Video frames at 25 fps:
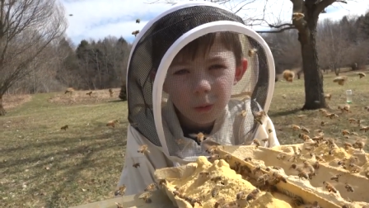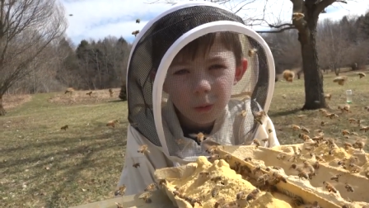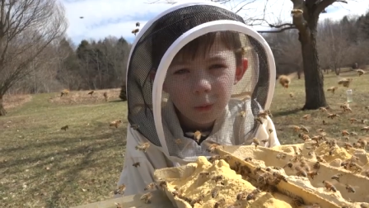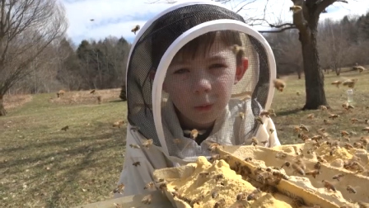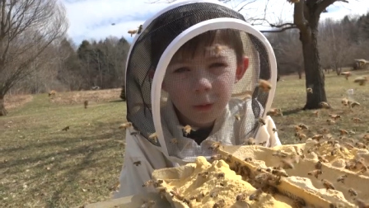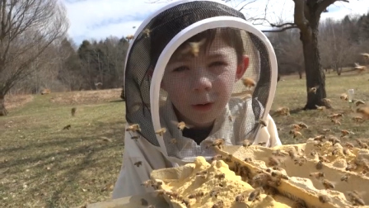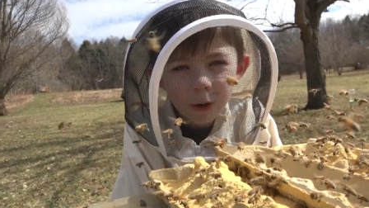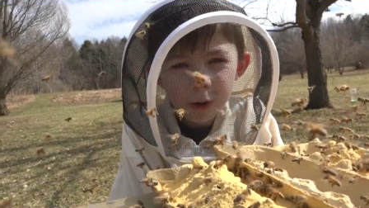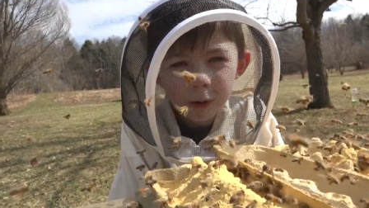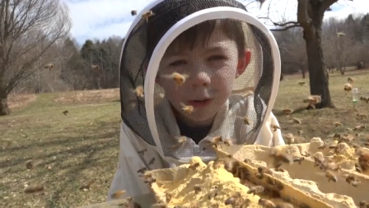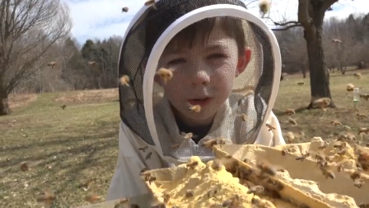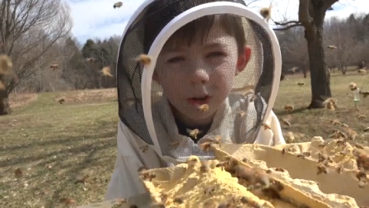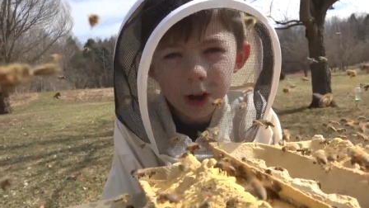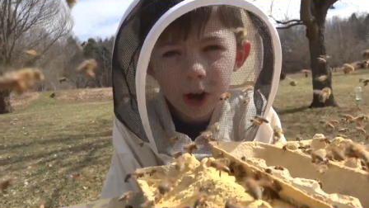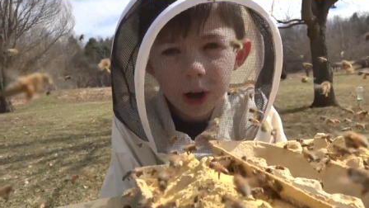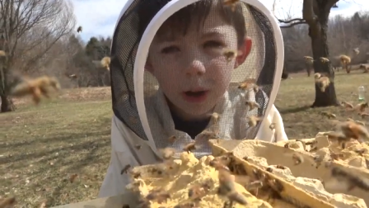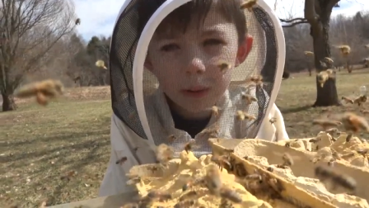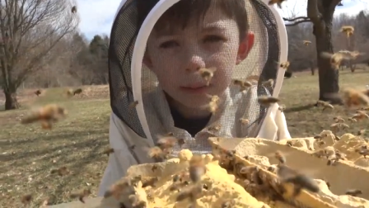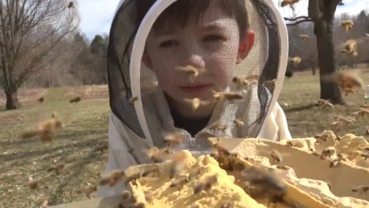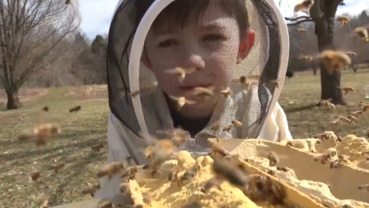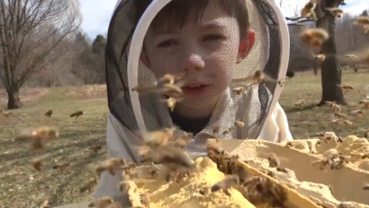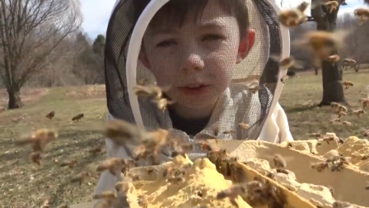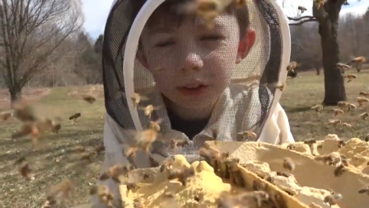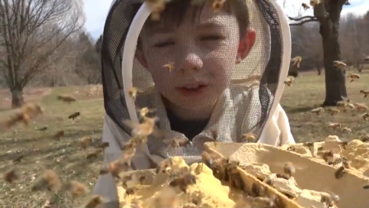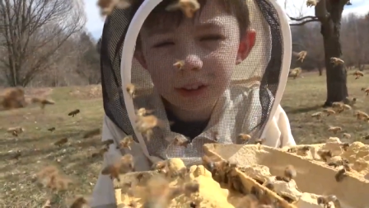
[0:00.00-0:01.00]

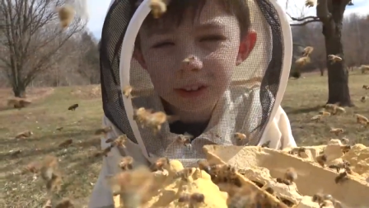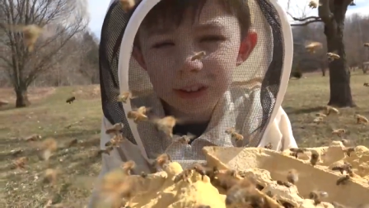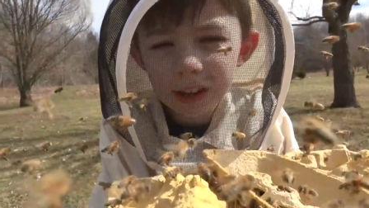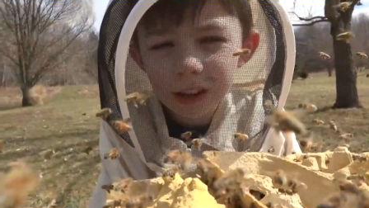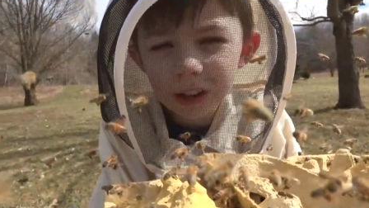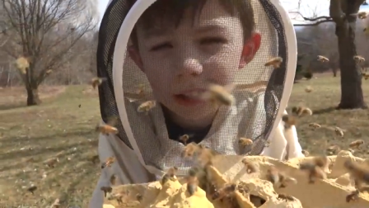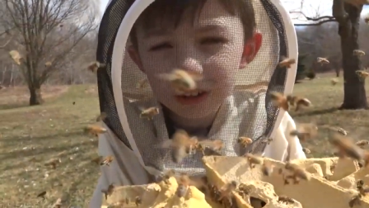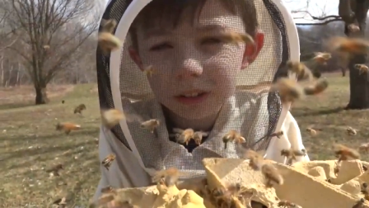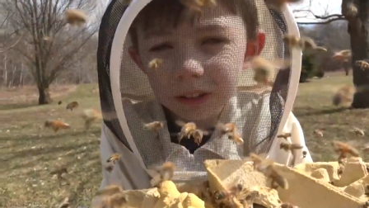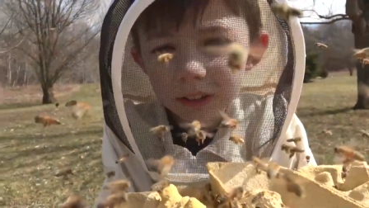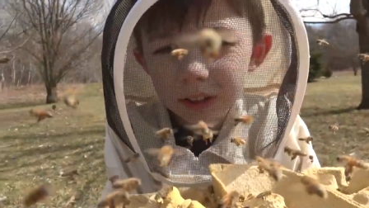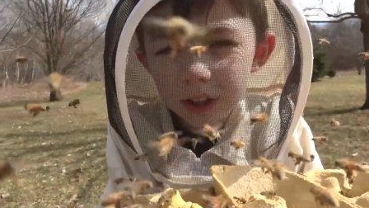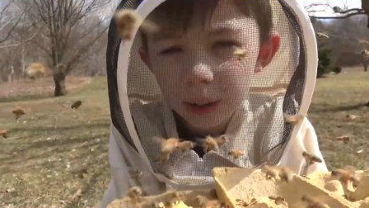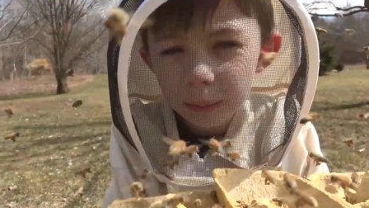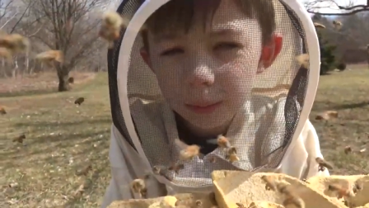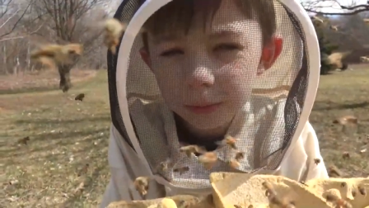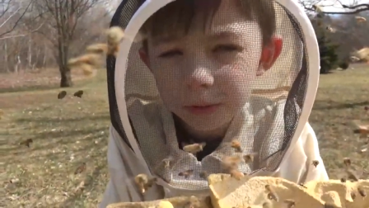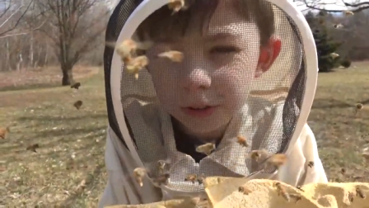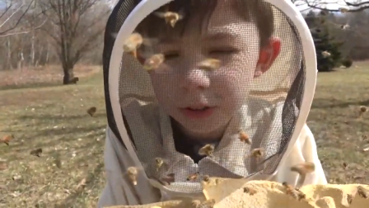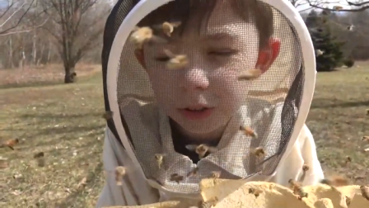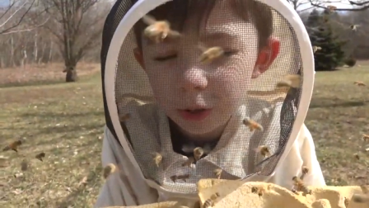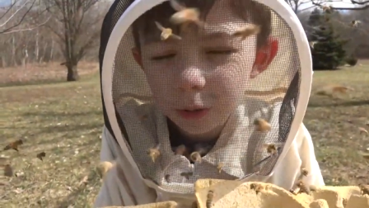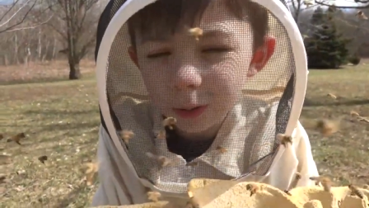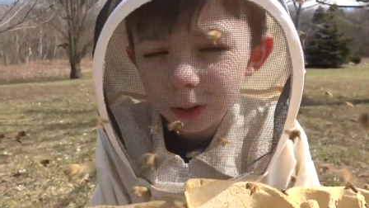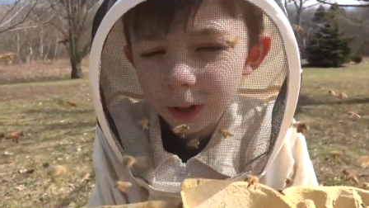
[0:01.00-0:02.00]
Welcome to another
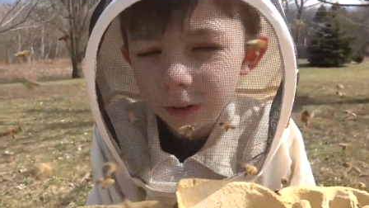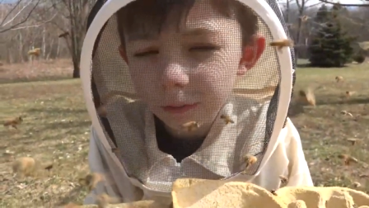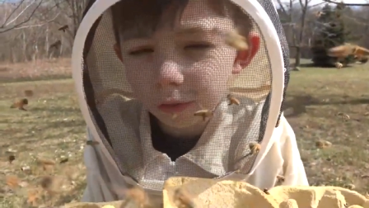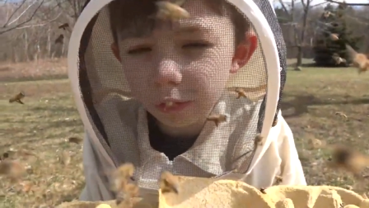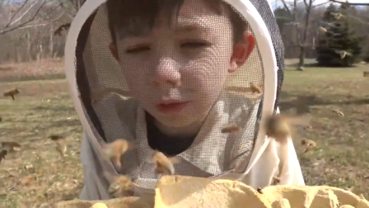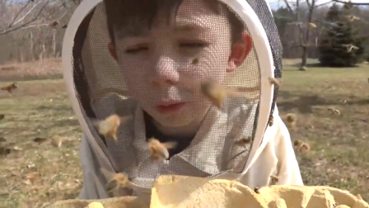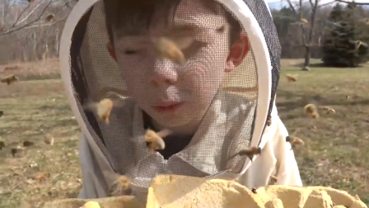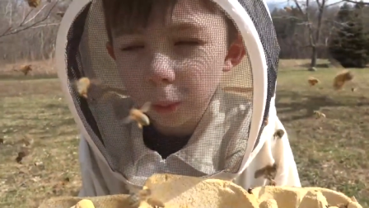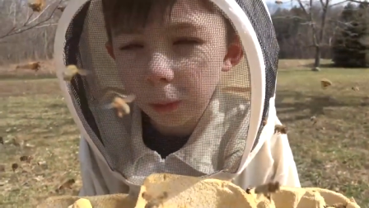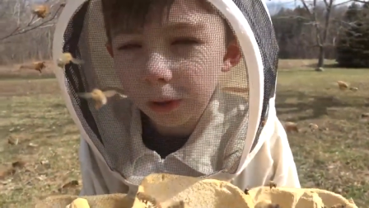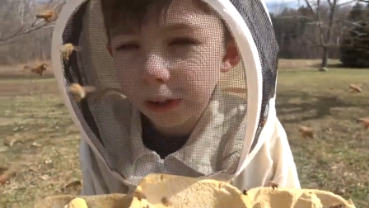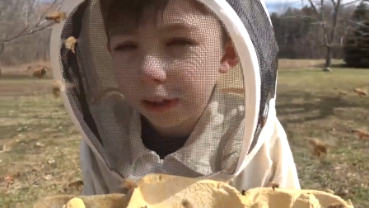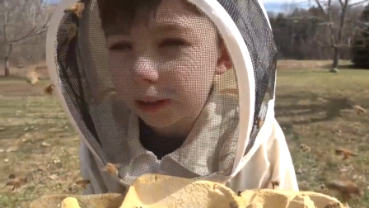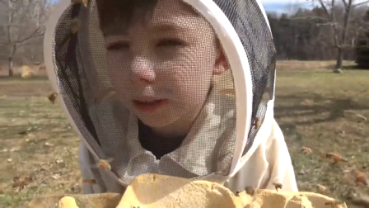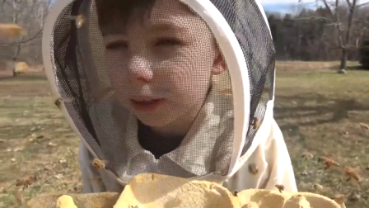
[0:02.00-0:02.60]
episode of The Way